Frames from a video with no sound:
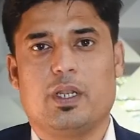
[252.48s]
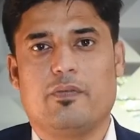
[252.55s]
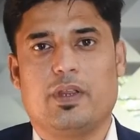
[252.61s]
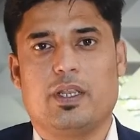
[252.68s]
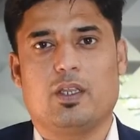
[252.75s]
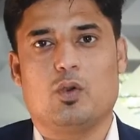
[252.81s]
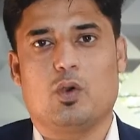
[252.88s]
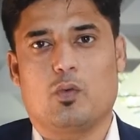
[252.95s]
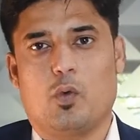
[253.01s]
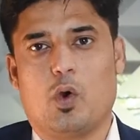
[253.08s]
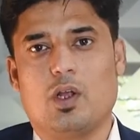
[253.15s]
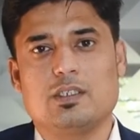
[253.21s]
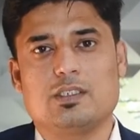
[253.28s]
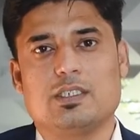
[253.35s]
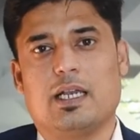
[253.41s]
between your
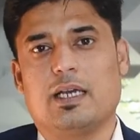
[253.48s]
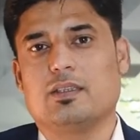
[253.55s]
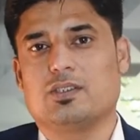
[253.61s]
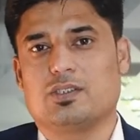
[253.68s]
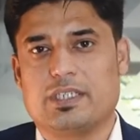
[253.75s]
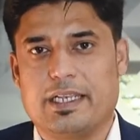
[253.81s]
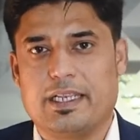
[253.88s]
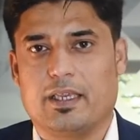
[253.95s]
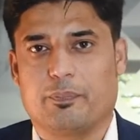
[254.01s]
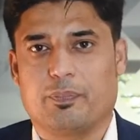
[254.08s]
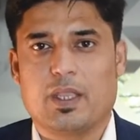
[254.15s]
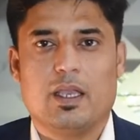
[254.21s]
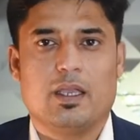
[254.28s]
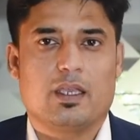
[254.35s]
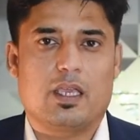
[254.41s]
walls and the ceiling,
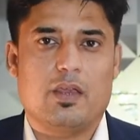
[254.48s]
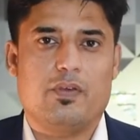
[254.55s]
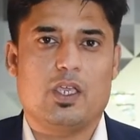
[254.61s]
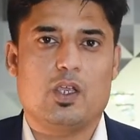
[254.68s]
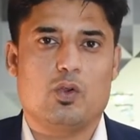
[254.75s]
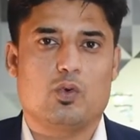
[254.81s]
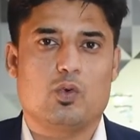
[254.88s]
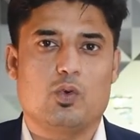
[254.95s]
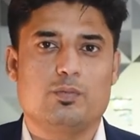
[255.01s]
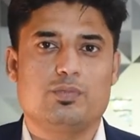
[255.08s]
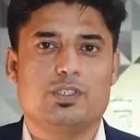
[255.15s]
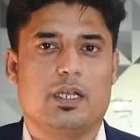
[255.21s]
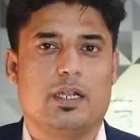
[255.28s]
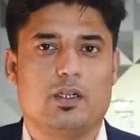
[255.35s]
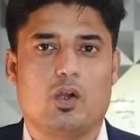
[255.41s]
giving your
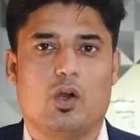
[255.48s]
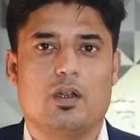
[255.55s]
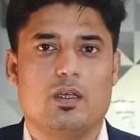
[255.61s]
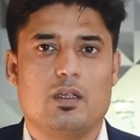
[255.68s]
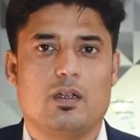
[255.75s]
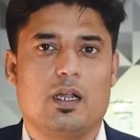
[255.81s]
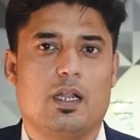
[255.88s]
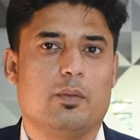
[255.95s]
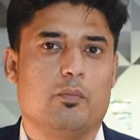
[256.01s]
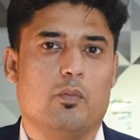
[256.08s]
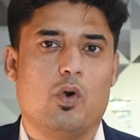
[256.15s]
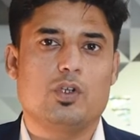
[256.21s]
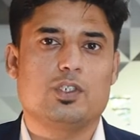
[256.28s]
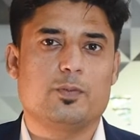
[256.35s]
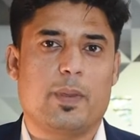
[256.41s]
rooms a taller and
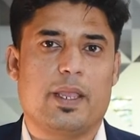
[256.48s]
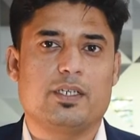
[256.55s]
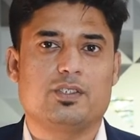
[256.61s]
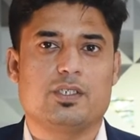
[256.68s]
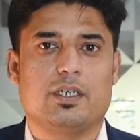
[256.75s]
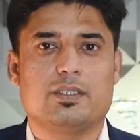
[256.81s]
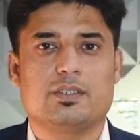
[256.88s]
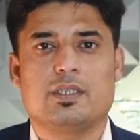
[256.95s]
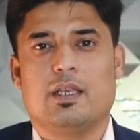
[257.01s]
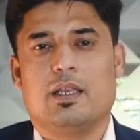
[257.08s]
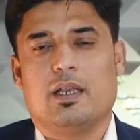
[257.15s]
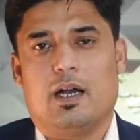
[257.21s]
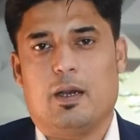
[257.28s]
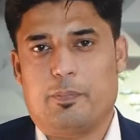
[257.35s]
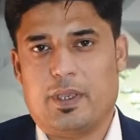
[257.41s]
more spacious
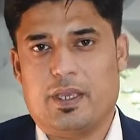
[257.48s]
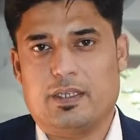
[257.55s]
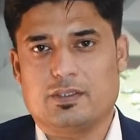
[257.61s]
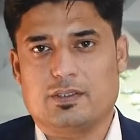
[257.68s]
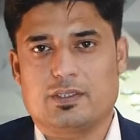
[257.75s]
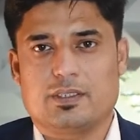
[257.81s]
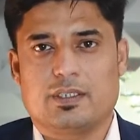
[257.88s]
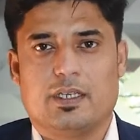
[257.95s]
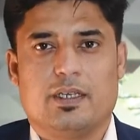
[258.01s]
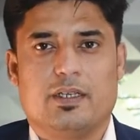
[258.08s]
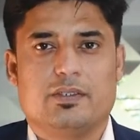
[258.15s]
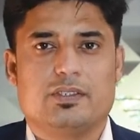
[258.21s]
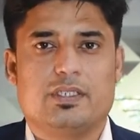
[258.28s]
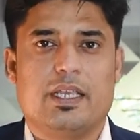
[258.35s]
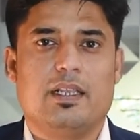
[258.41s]
appearance.
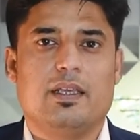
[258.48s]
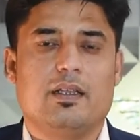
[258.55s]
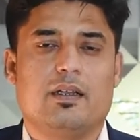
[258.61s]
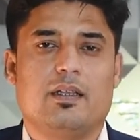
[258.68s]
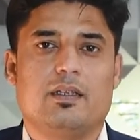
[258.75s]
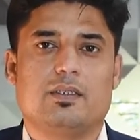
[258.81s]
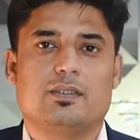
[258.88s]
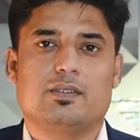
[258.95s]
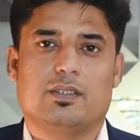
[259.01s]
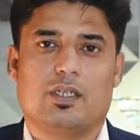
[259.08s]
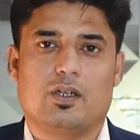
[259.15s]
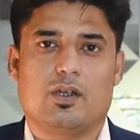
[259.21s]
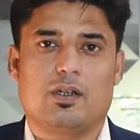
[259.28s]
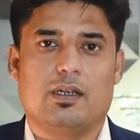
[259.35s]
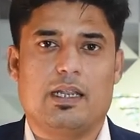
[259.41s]
Ceiling colors
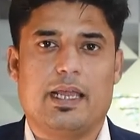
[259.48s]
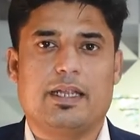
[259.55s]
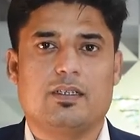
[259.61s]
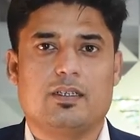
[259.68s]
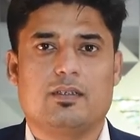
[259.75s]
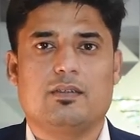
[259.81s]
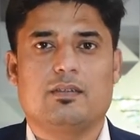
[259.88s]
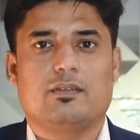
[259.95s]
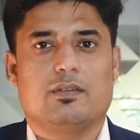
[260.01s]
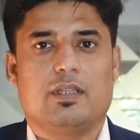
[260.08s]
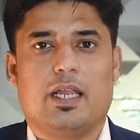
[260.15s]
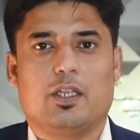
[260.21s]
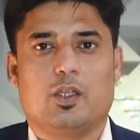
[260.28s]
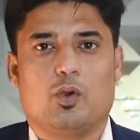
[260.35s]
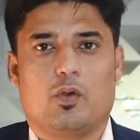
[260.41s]
that are lighter
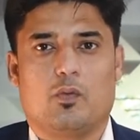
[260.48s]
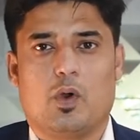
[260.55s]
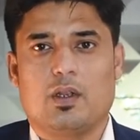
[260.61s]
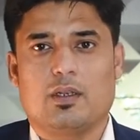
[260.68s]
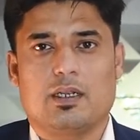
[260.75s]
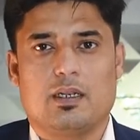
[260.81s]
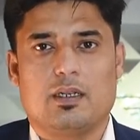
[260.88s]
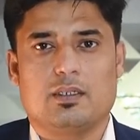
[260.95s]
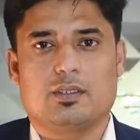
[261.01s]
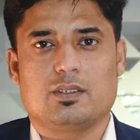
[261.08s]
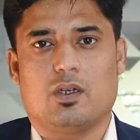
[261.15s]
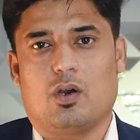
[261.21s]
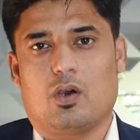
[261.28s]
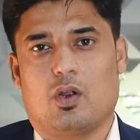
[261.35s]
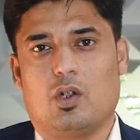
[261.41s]
than your wall colors
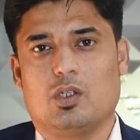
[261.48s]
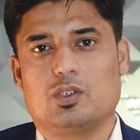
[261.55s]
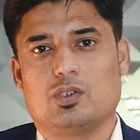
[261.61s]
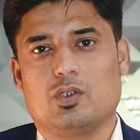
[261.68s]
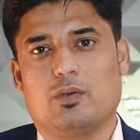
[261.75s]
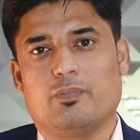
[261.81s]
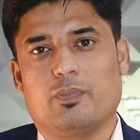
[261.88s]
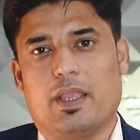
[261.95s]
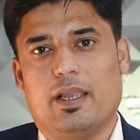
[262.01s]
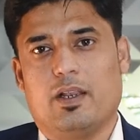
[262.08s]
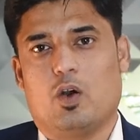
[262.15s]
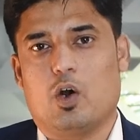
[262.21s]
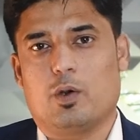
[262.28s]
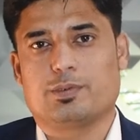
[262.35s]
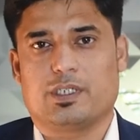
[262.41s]
are also an
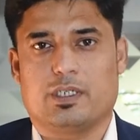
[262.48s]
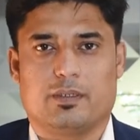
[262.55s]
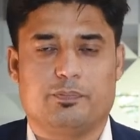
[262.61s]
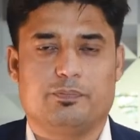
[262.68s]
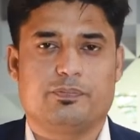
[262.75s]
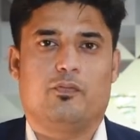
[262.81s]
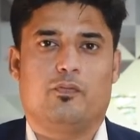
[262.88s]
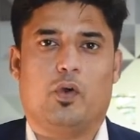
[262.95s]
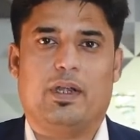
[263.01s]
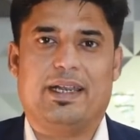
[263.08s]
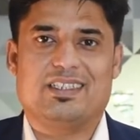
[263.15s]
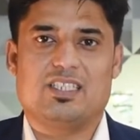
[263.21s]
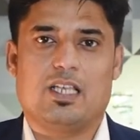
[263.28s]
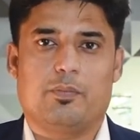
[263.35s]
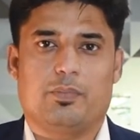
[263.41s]
option. For an
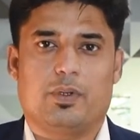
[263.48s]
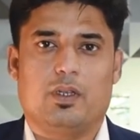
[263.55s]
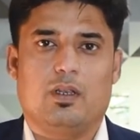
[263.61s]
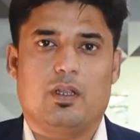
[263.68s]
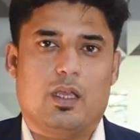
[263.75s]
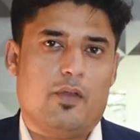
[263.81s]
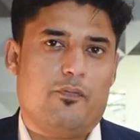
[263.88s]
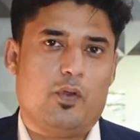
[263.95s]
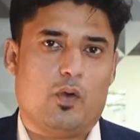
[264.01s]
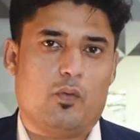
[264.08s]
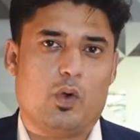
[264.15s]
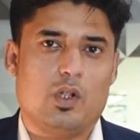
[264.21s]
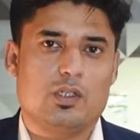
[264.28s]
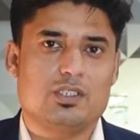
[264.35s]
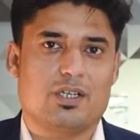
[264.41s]
example, if your
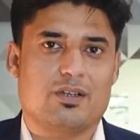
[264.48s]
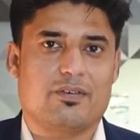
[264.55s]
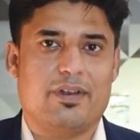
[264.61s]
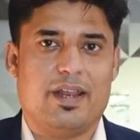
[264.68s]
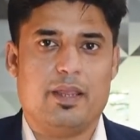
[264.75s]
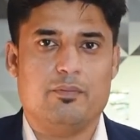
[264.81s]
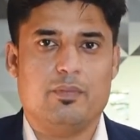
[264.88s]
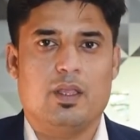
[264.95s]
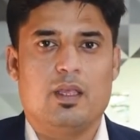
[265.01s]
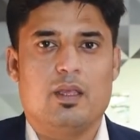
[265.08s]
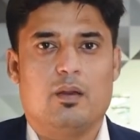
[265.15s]
walls are cream,